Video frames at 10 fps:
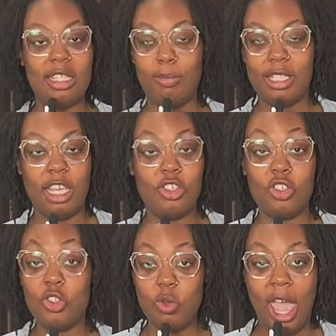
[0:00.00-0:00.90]

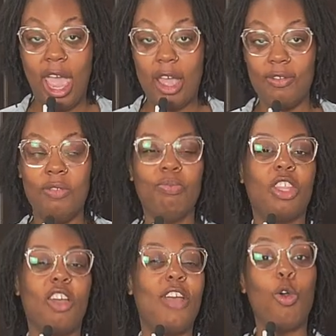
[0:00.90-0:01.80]
expectations you have
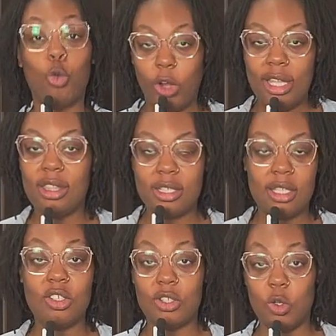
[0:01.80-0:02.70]
of how great this
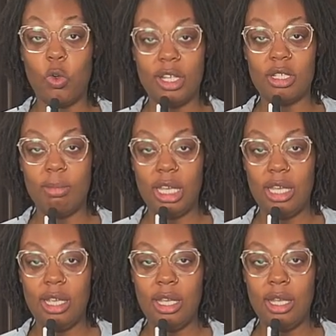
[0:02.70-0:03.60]
dish is going to
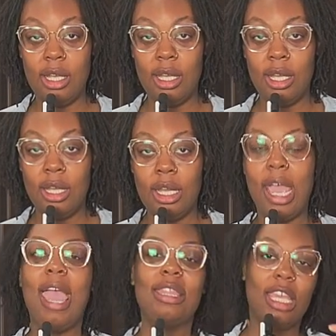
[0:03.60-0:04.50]
be,
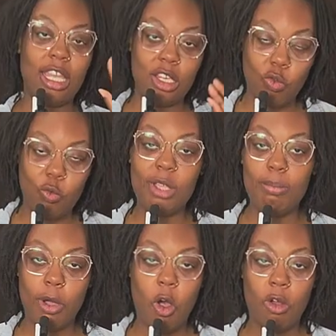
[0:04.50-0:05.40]
and then
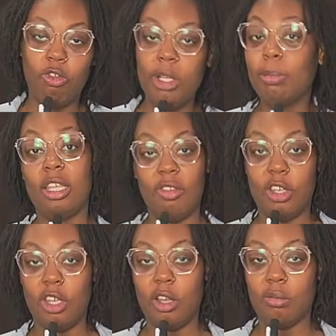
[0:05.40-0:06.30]
replay the
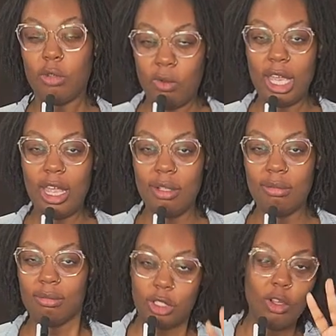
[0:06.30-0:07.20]
video. Okay?
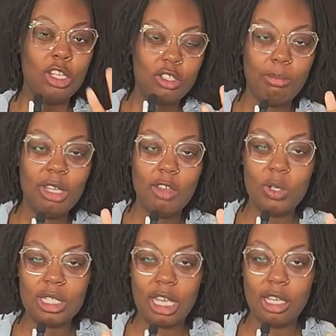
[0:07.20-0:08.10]
So let me give you
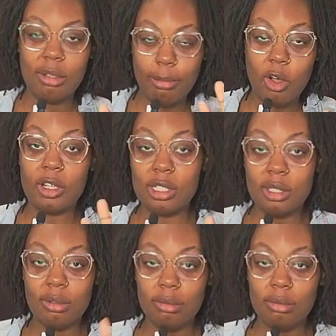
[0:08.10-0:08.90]
a second, pause.